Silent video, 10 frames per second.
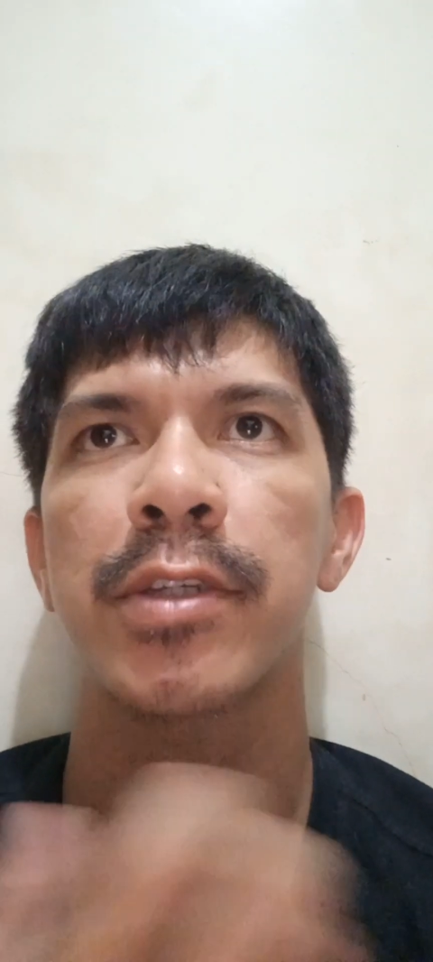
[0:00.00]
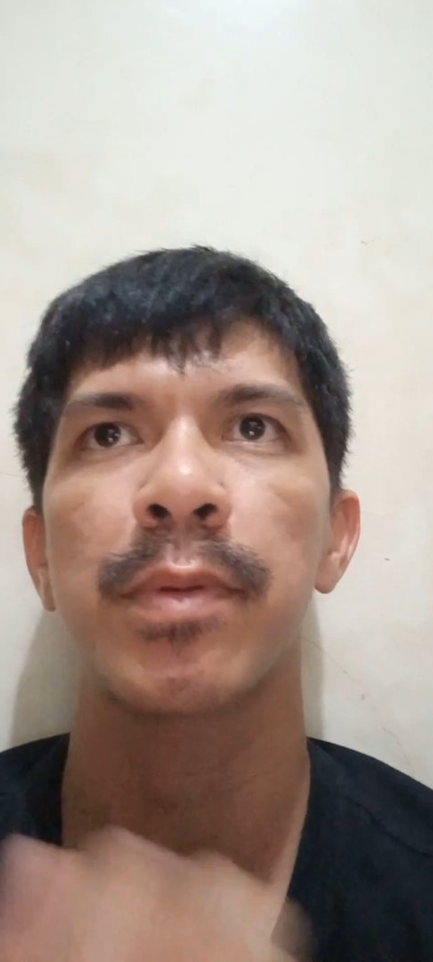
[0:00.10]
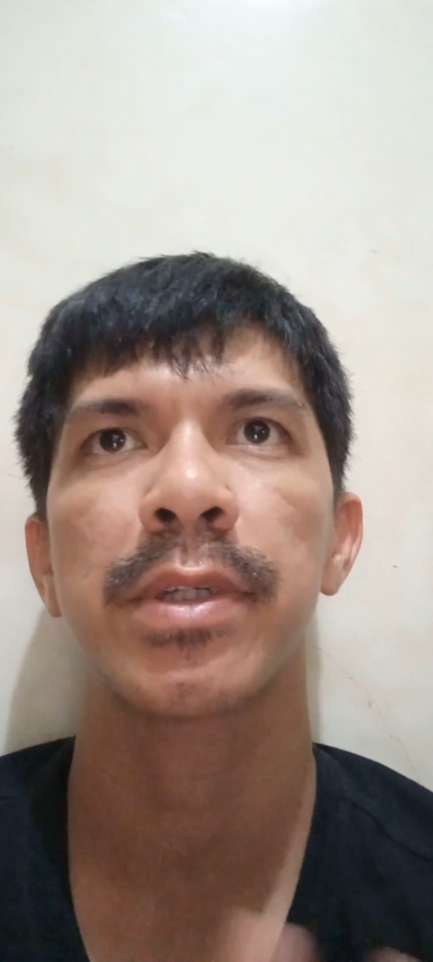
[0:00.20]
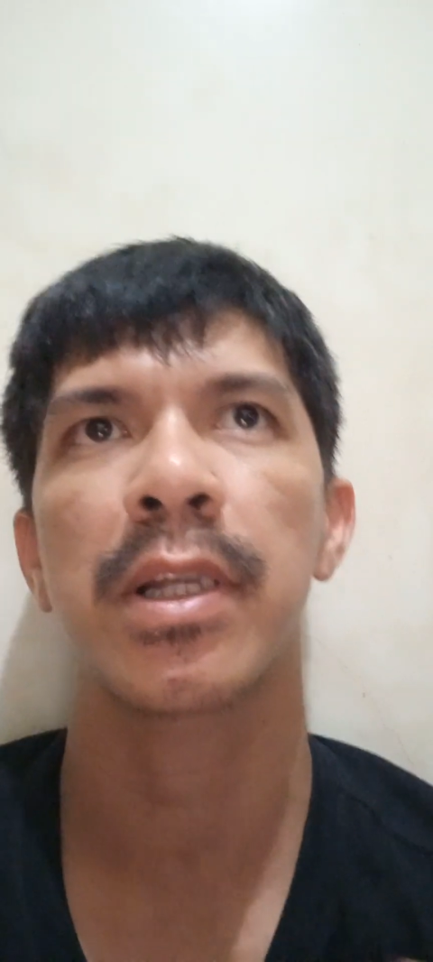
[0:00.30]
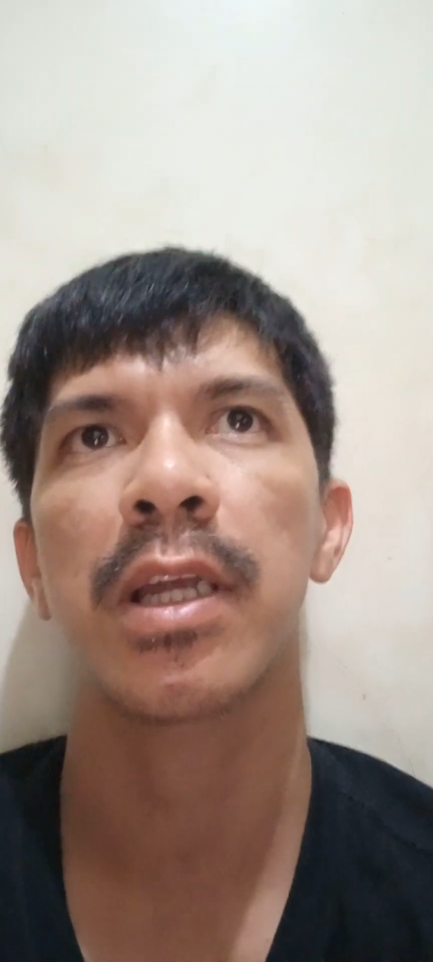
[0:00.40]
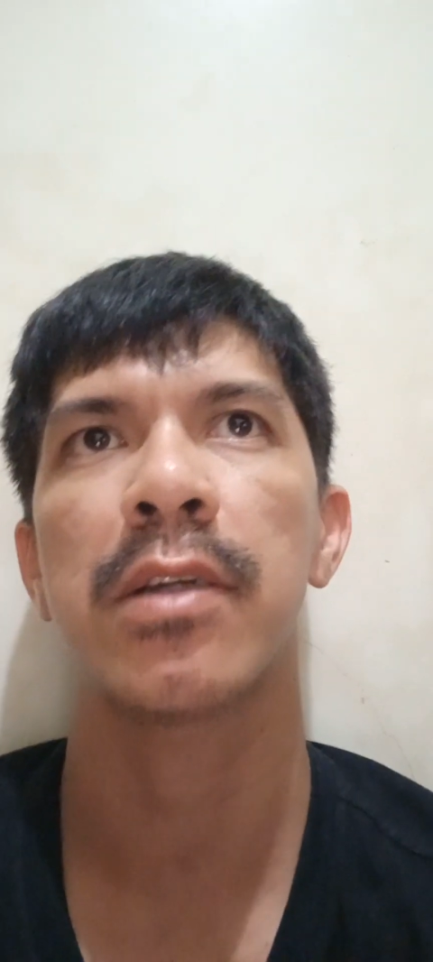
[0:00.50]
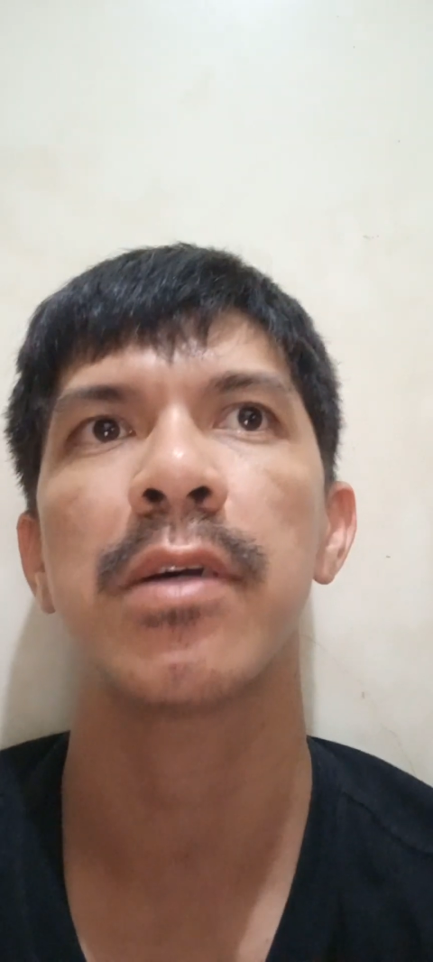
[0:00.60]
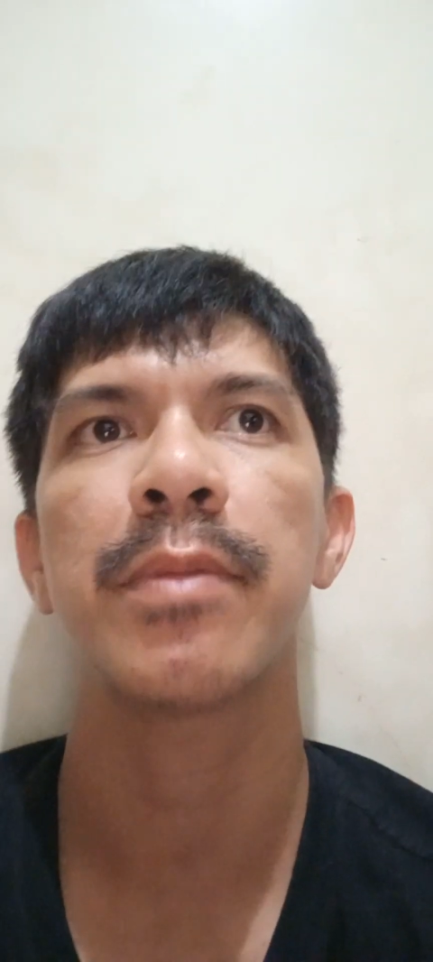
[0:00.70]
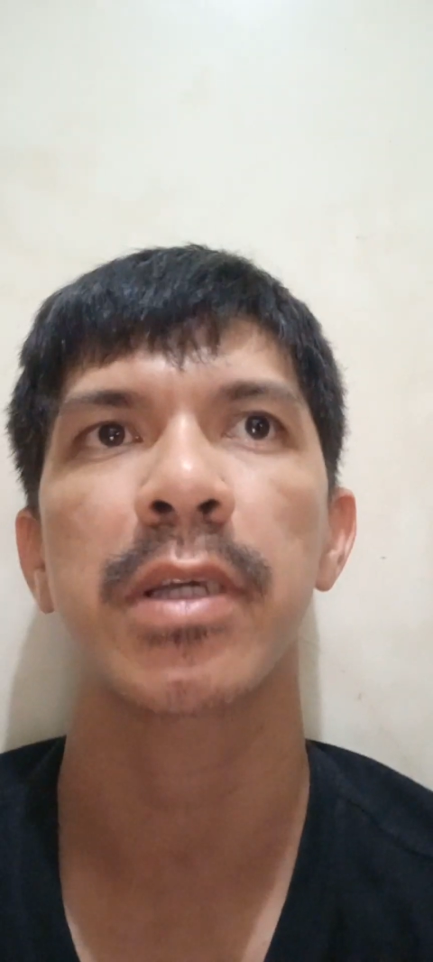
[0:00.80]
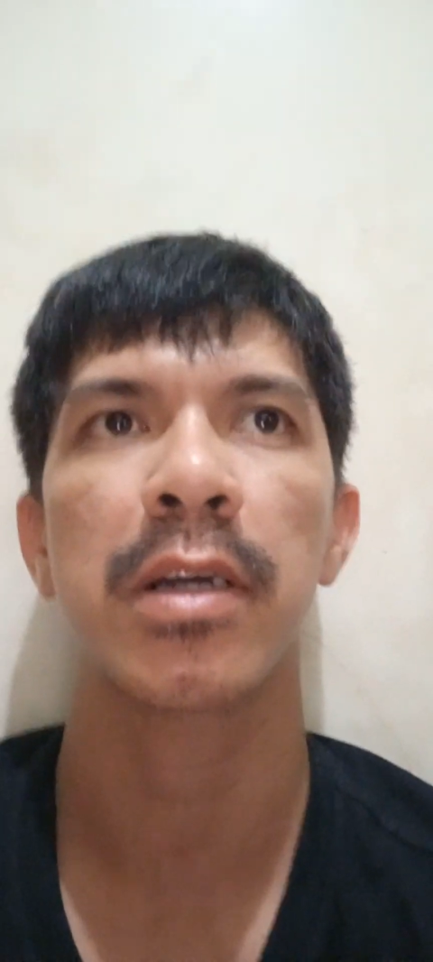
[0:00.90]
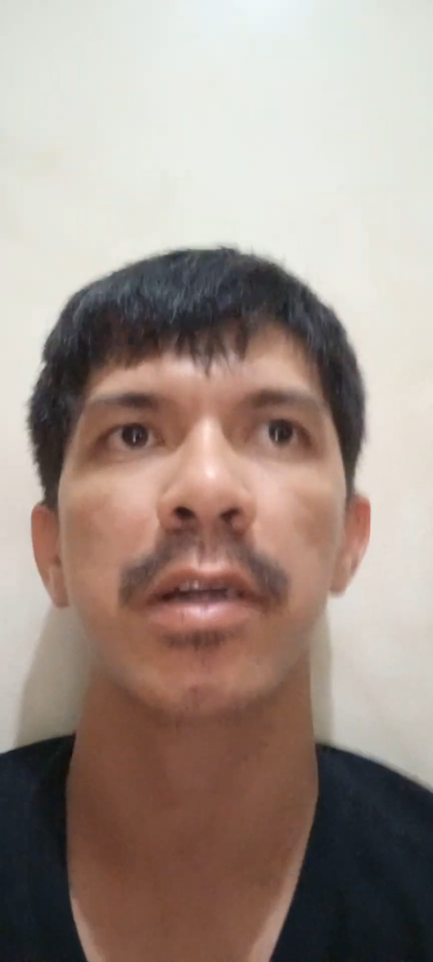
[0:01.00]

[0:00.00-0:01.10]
especially Arabica